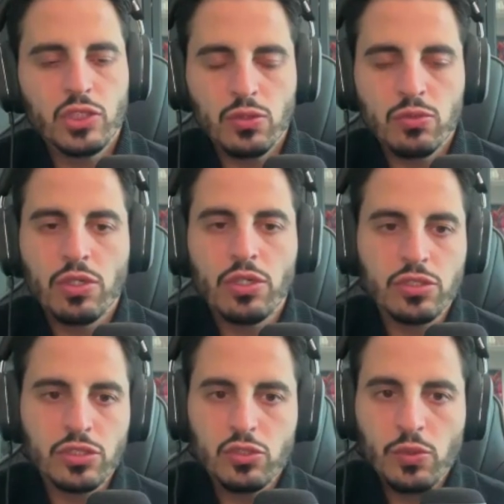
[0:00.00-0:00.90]
children
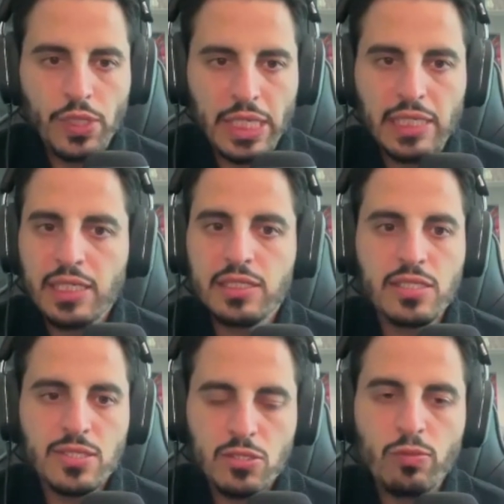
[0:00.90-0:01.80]
are doing and
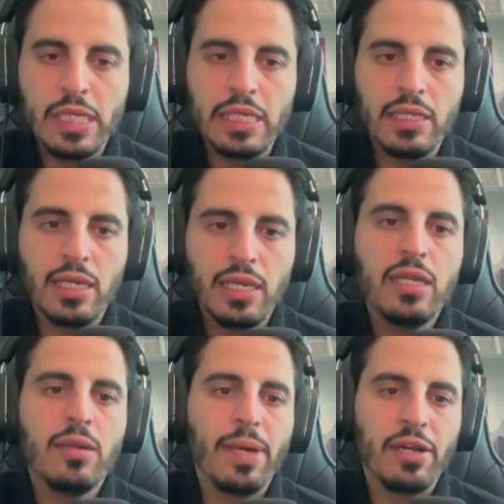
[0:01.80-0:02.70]
consuming
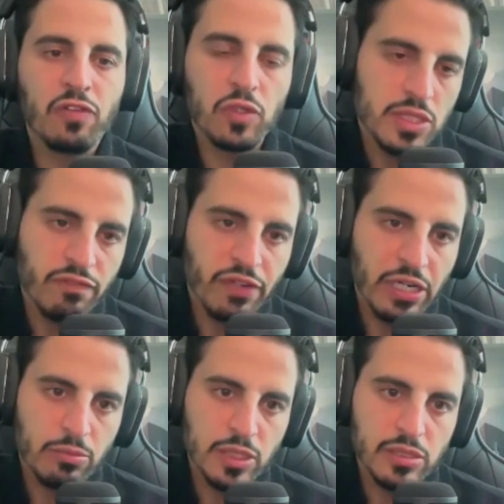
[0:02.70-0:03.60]
in a metaverse
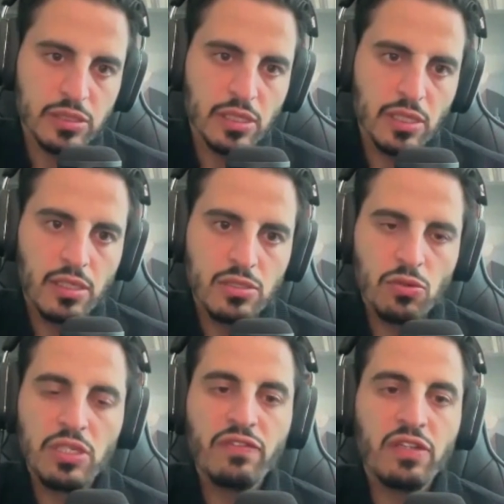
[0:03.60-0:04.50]
environment.
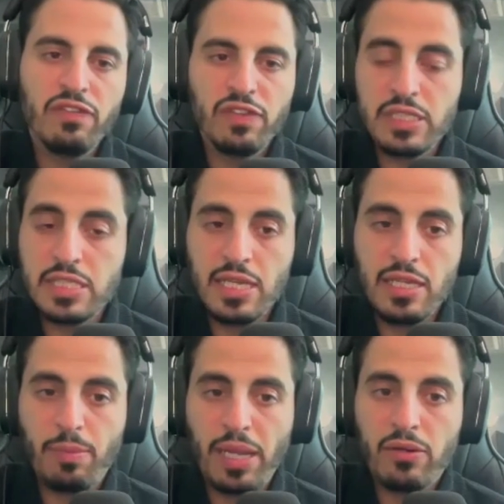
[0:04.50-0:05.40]
So even if, let's say,
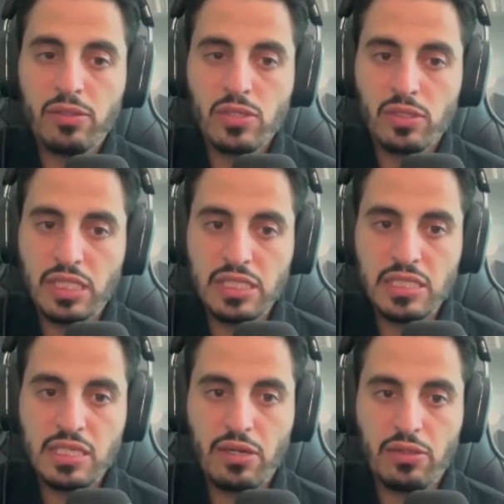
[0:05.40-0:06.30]
the parents aren't
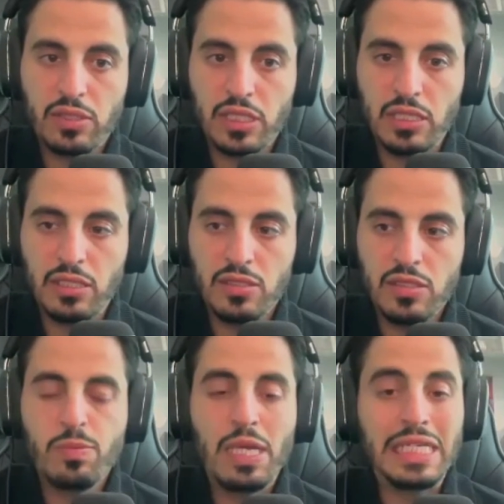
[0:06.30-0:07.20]
necessarily
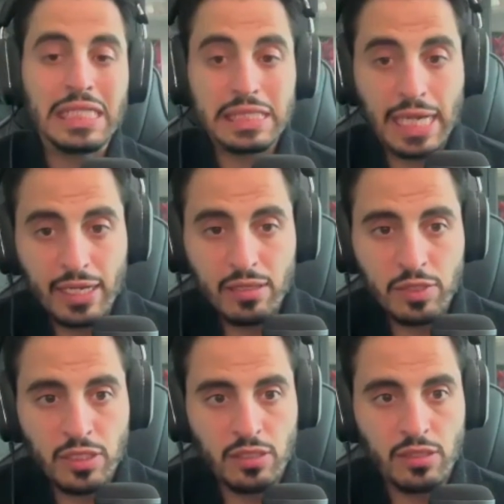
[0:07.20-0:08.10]
spending
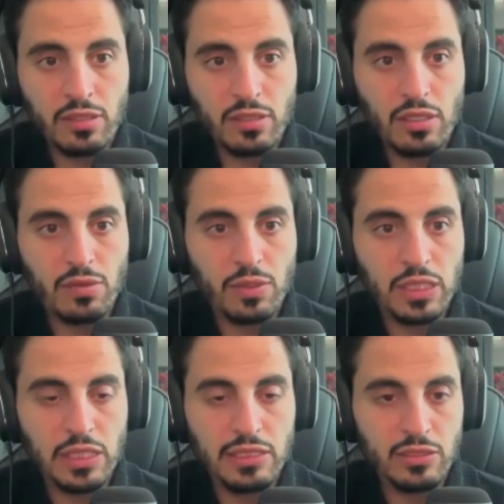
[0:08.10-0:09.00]
time in a
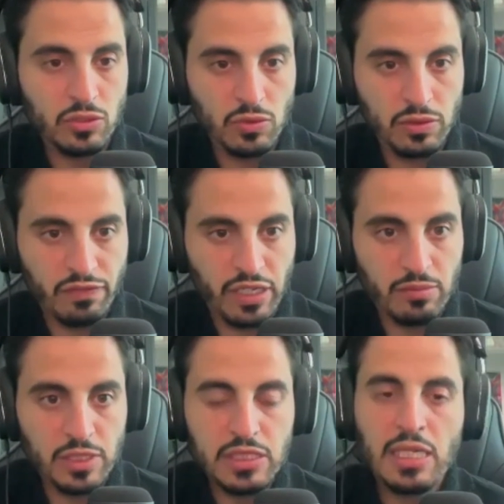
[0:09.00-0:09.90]
3D digital
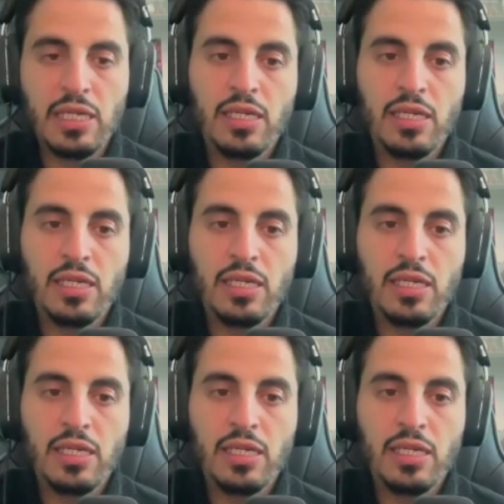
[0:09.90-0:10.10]
environment,